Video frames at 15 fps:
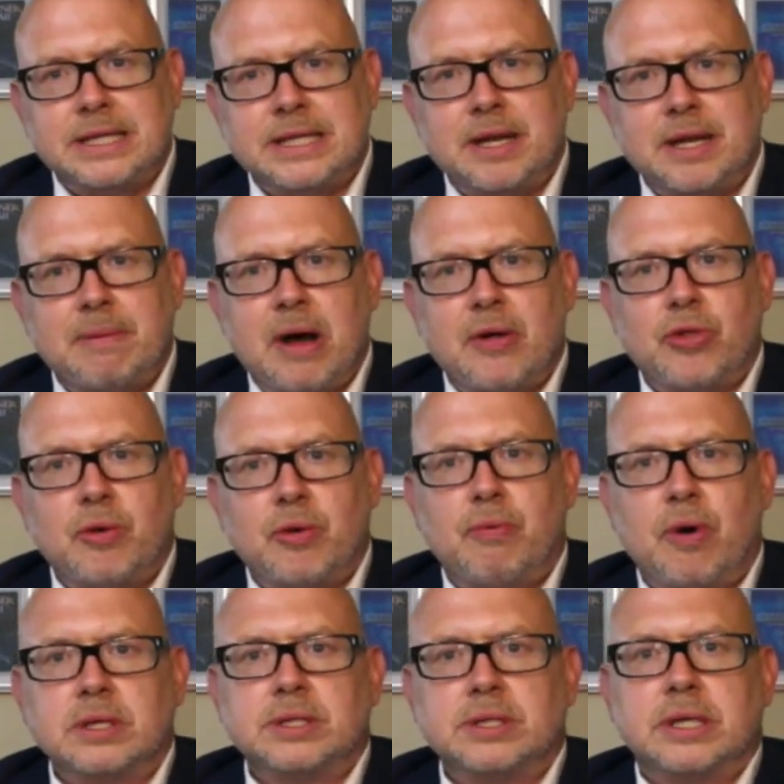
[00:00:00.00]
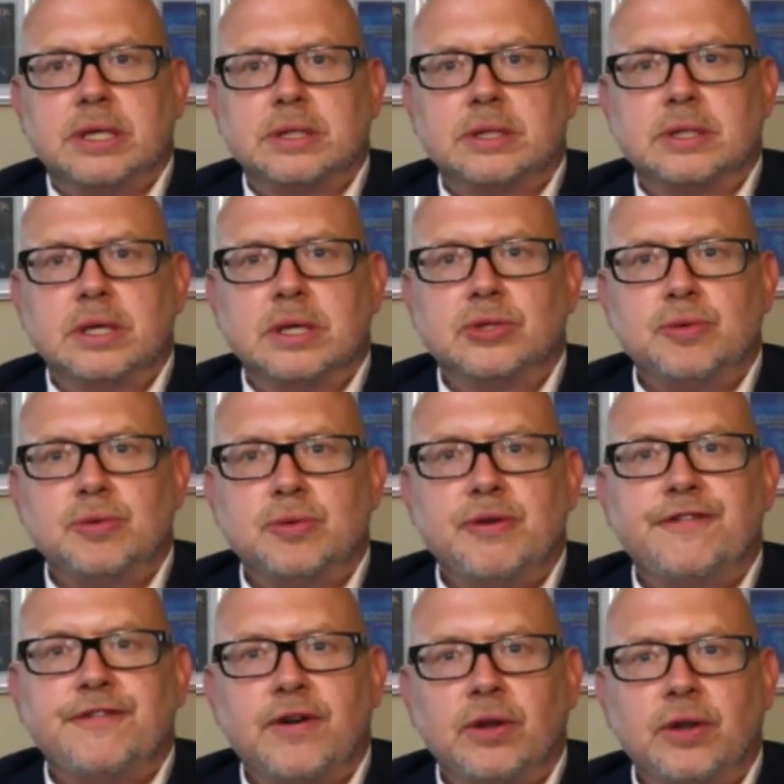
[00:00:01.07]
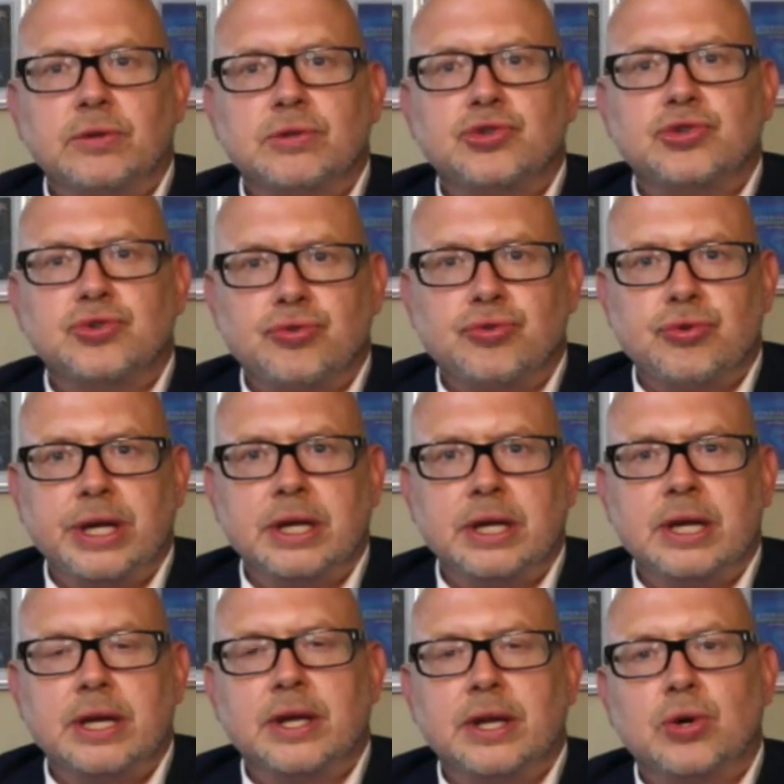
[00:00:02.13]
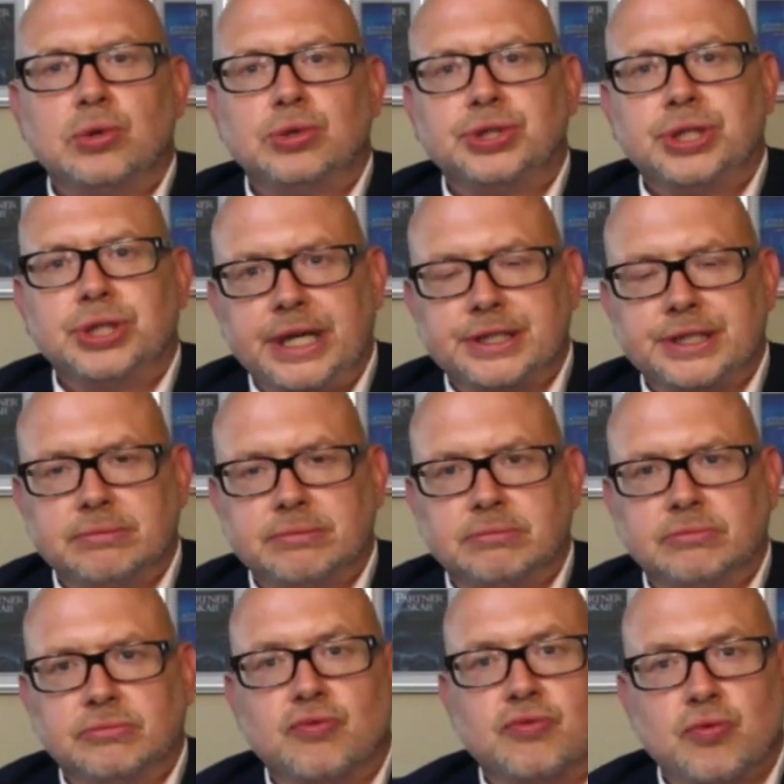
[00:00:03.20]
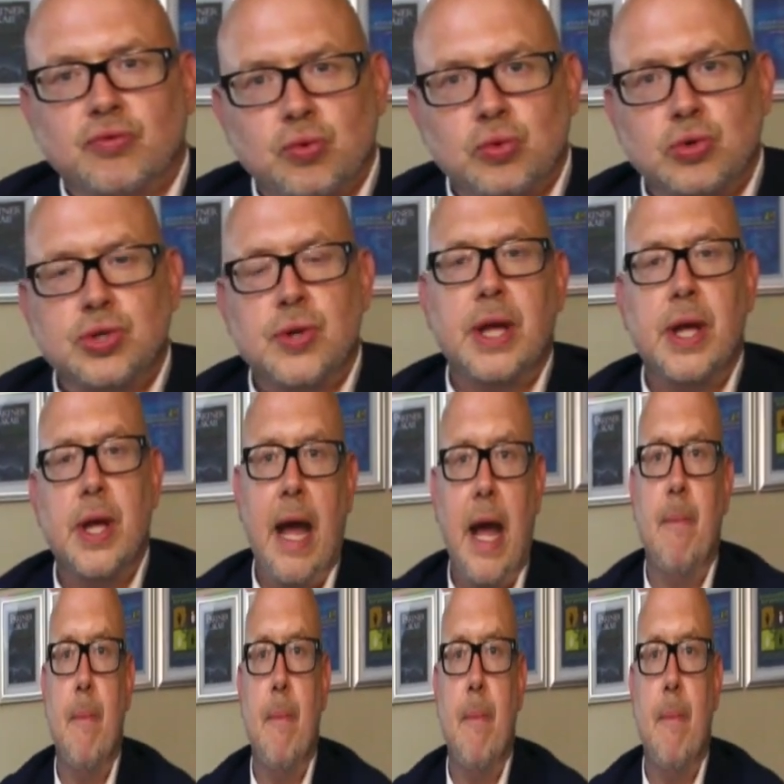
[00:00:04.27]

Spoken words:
about the process to be followed during negotiation. Rules of the game.